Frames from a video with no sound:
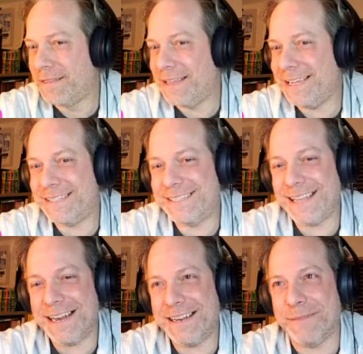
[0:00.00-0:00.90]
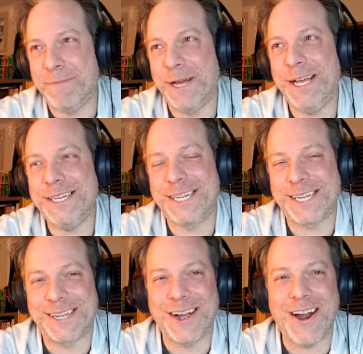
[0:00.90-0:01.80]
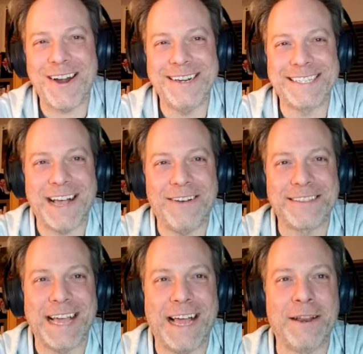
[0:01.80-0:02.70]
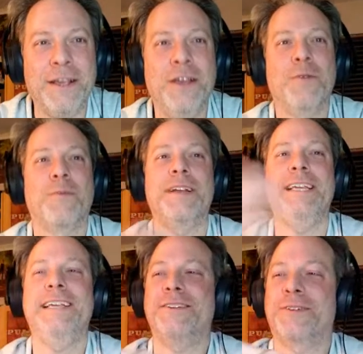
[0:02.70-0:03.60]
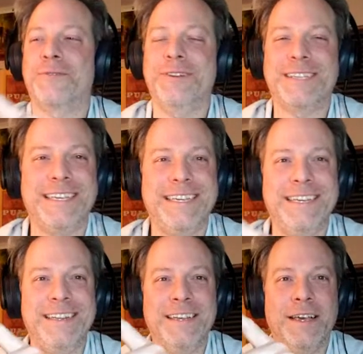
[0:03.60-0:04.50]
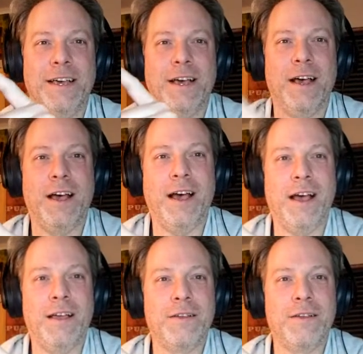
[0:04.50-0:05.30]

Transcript: they sent a bunch of guards out that were either crooked, uh,